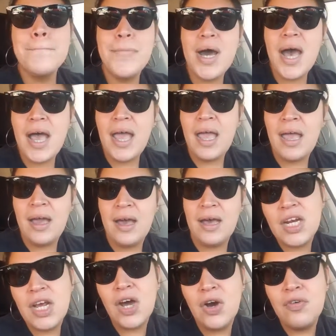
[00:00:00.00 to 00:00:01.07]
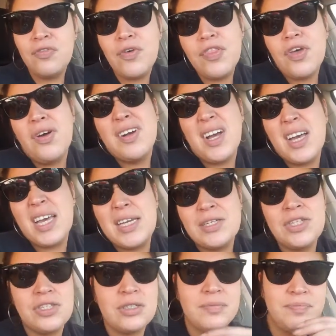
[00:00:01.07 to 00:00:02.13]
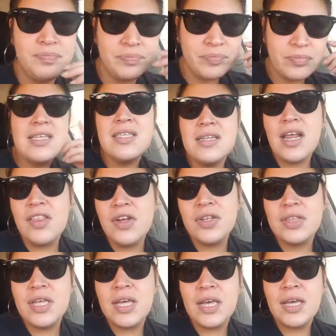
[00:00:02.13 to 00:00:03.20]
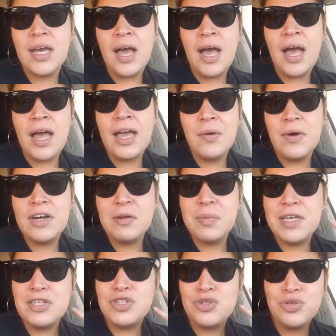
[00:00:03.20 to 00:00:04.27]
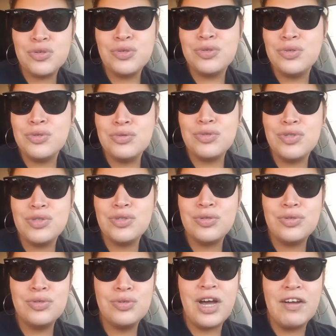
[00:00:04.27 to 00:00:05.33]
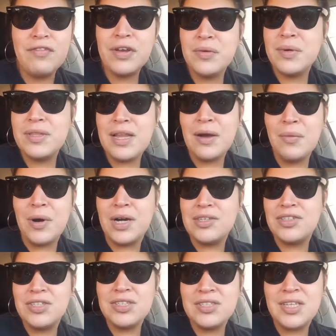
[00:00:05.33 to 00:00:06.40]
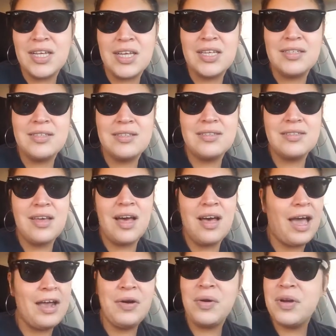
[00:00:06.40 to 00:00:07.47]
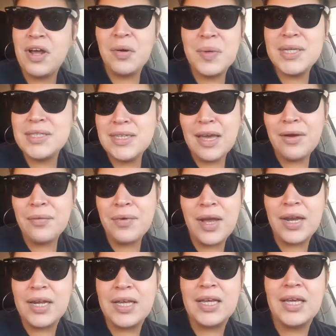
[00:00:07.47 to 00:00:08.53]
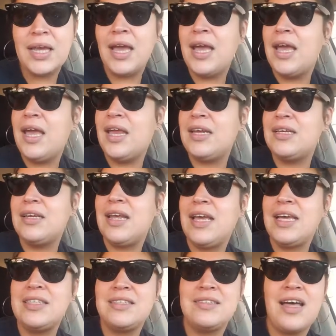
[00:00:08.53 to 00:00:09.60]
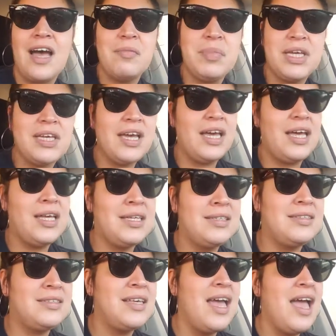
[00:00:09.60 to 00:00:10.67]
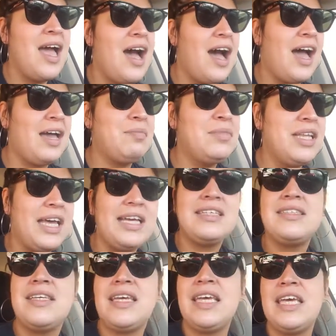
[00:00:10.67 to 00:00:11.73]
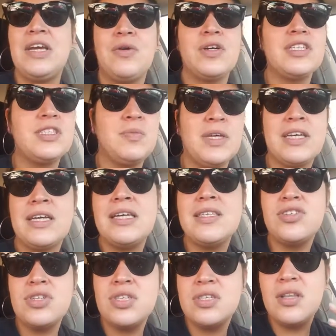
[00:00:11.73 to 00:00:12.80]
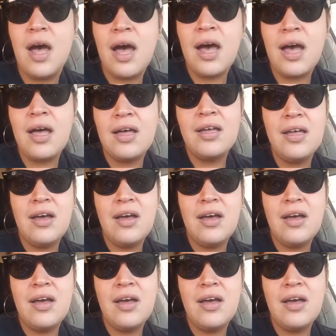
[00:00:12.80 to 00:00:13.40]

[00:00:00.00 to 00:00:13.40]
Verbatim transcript: but uh, you know, fodonga ish. That's another thing. I want to be true to everyone that watches this. I don't always get ready, and it's not because I'm lazy or it's because it's just not